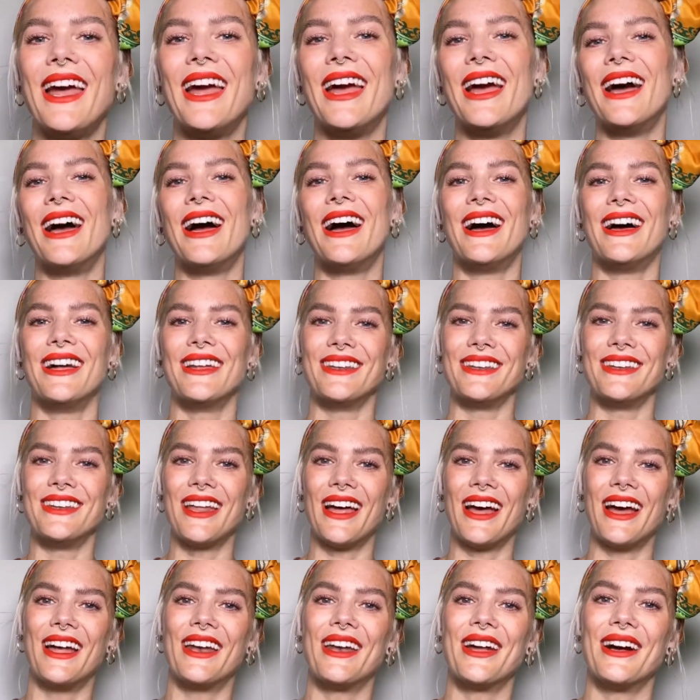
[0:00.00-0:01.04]
and
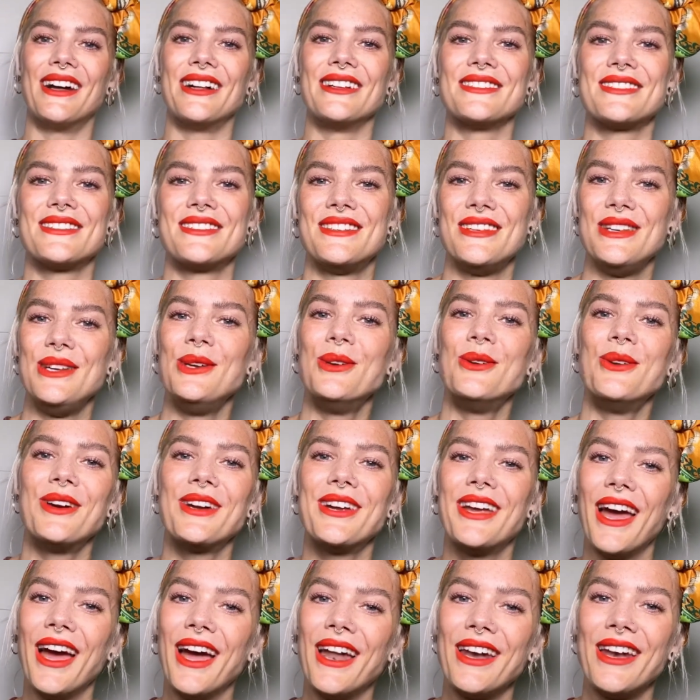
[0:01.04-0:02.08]
that I'll see you
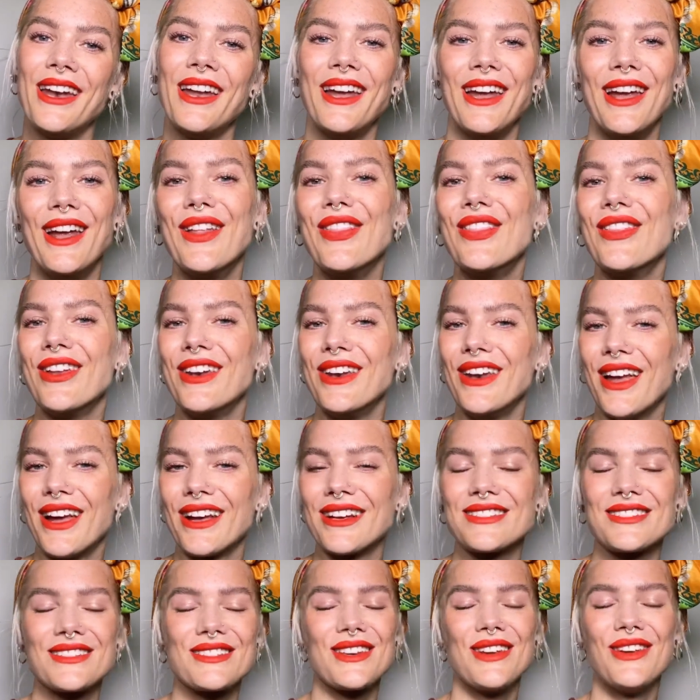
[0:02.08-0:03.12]
again in the
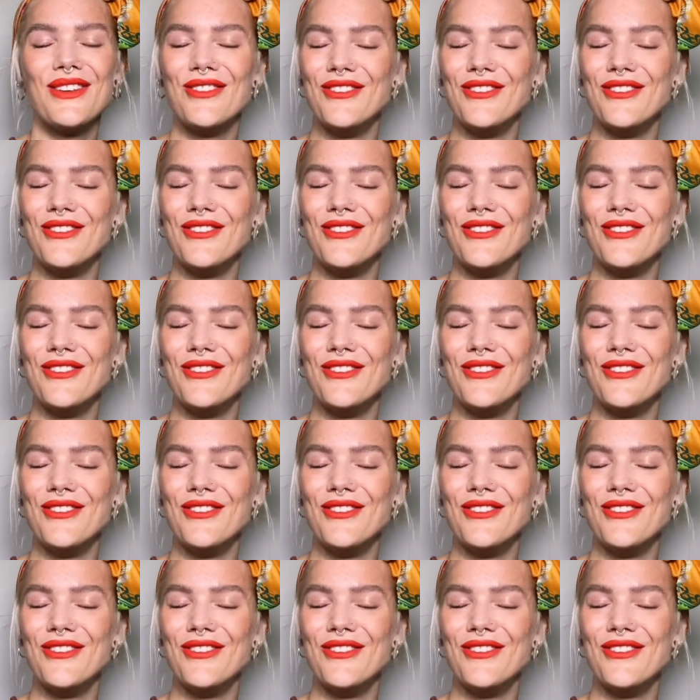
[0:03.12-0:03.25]
next